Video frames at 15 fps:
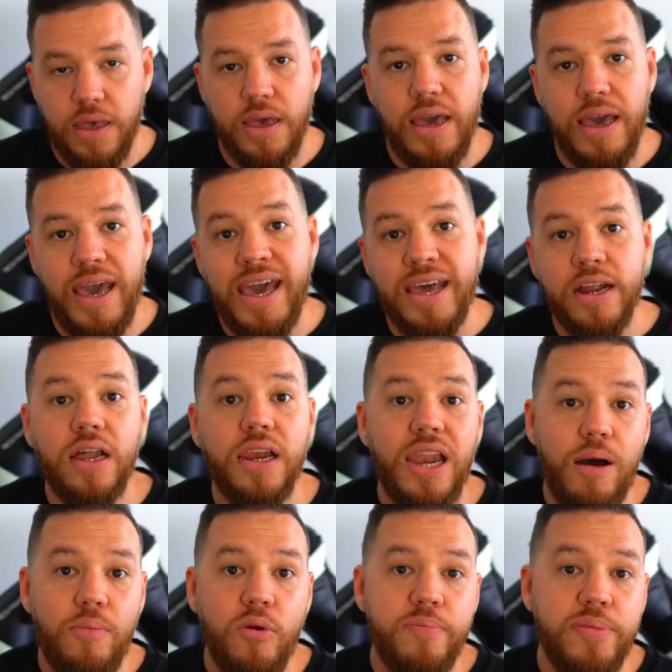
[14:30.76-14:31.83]
and a
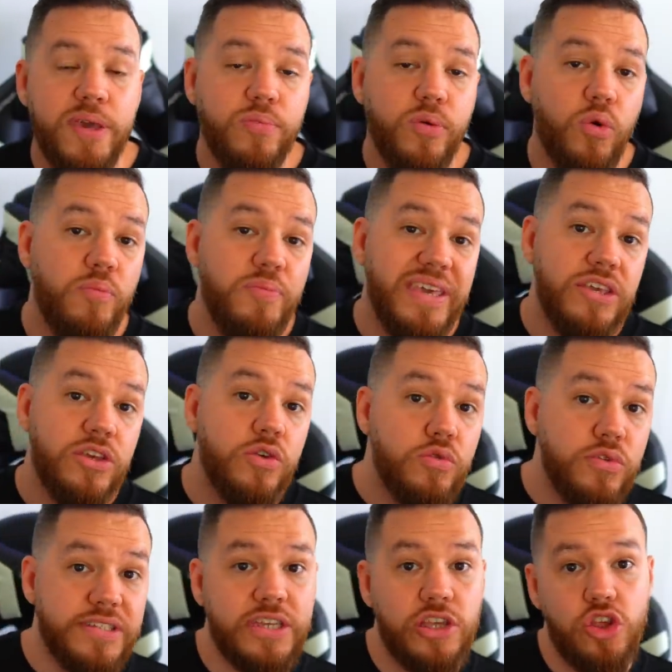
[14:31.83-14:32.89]
lot more people will be
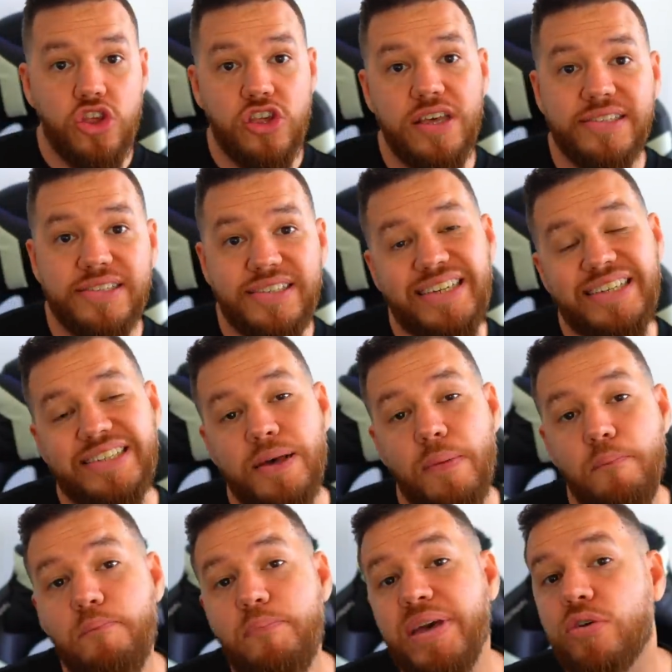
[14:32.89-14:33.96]
using GST to
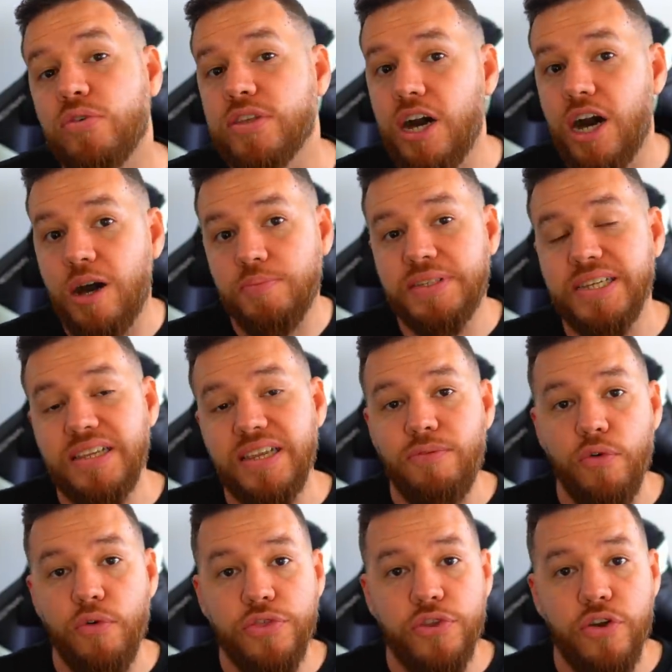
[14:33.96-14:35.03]
build up to
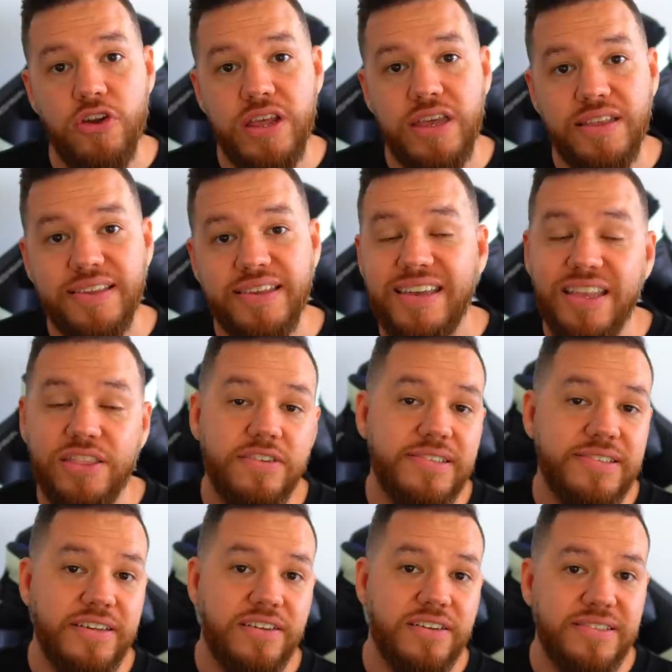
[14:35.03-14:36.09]
level 30 to get their
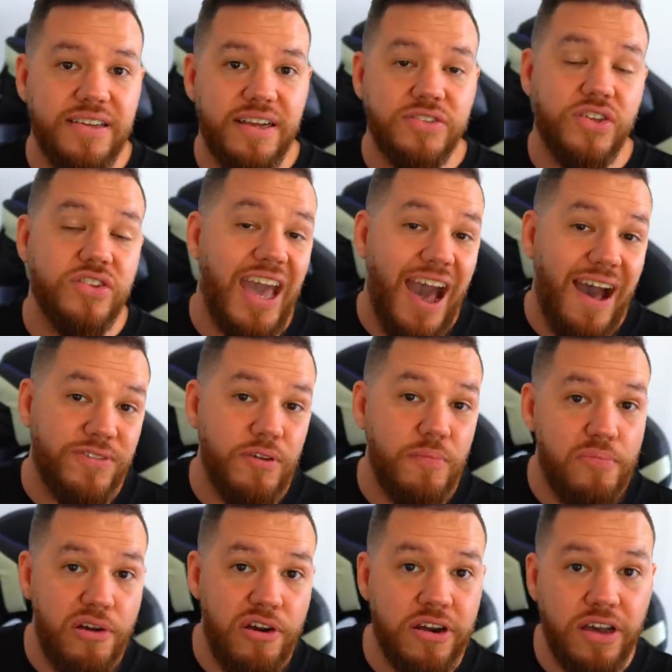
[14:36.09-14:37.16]
sneakers there so they have to
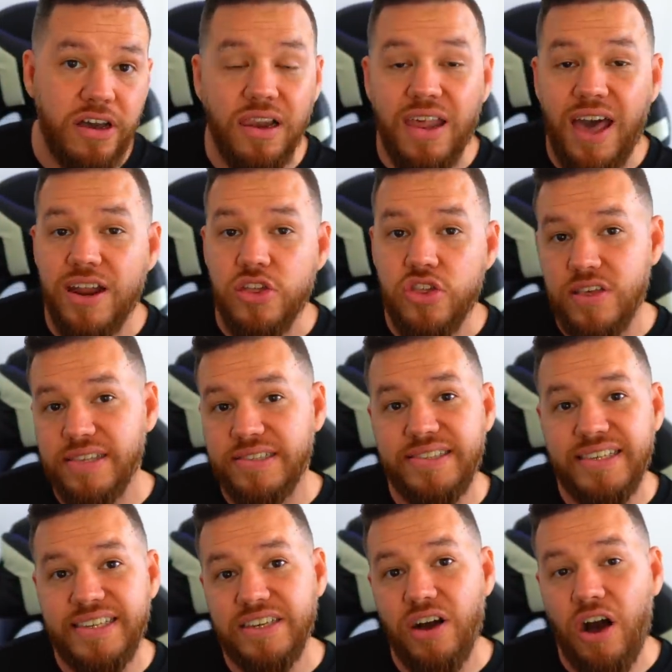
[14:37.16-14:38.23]
burn a lot of
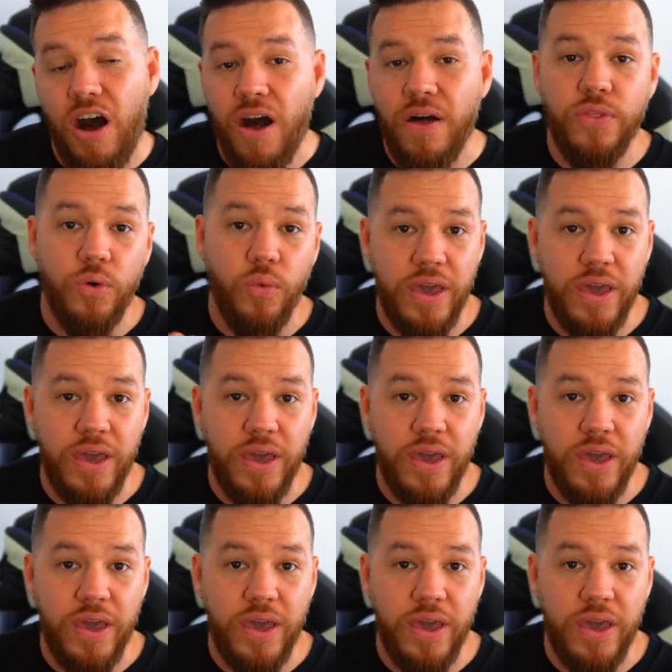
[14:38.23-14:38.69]
GST on the way